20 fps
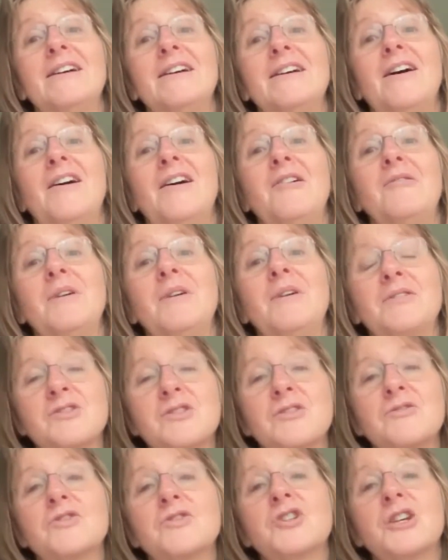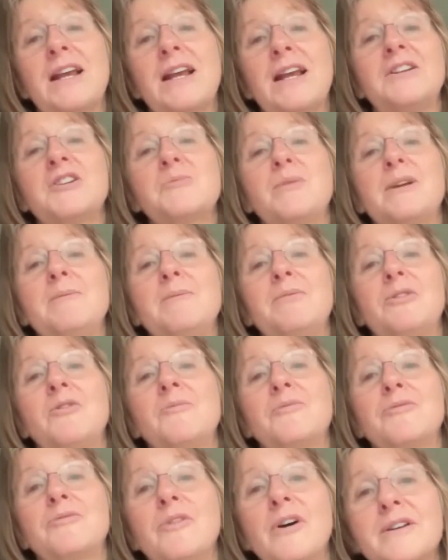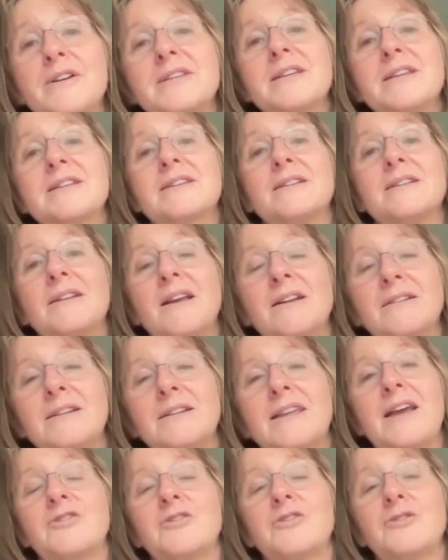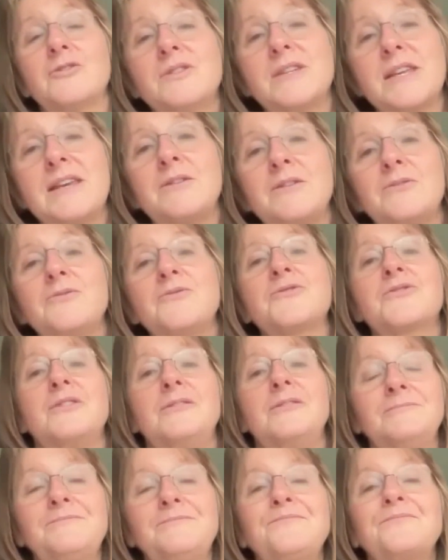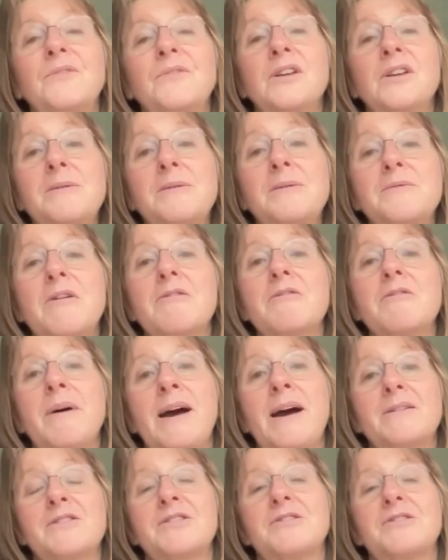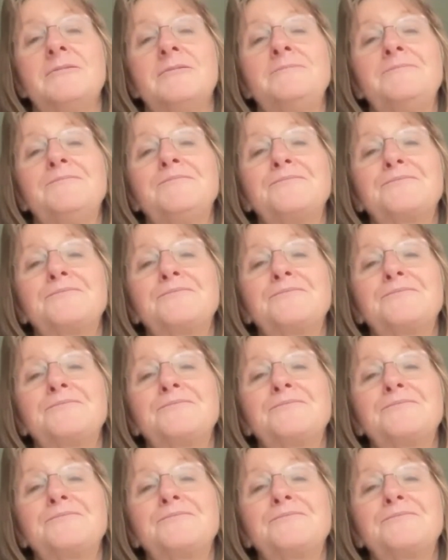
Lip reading: and to challenge people on prices and get good deals and keep going back to them,